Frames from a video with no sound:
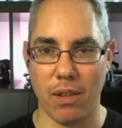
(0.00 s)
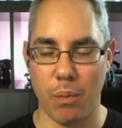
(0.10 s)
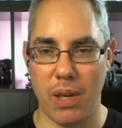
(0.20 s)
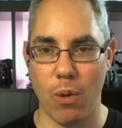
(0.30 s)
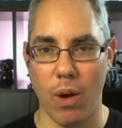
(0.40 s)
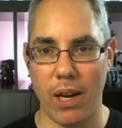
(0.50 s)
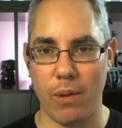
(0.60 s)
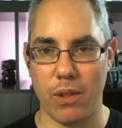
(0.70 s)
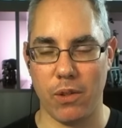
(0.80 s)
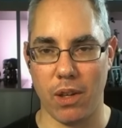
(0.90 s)
So the P one,
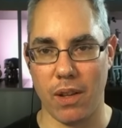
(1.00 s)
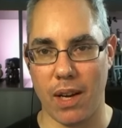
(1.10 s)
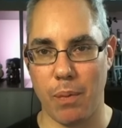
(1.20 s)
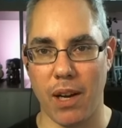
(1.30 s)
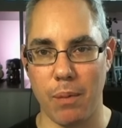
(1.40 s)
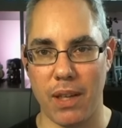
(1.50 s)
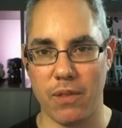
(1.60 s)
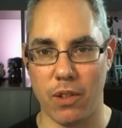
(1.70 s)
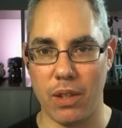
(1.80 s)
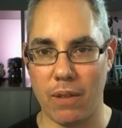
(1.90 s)
which was sort of the
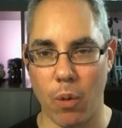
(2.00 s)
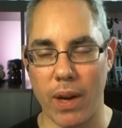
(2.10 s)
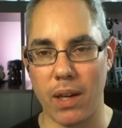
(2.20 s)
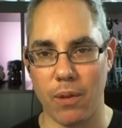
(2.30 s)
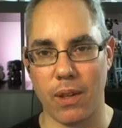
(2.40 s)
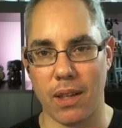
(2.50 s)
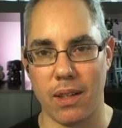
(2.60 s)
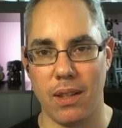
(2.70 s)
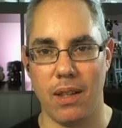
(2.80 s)
iPod-based phone, never went anywhere.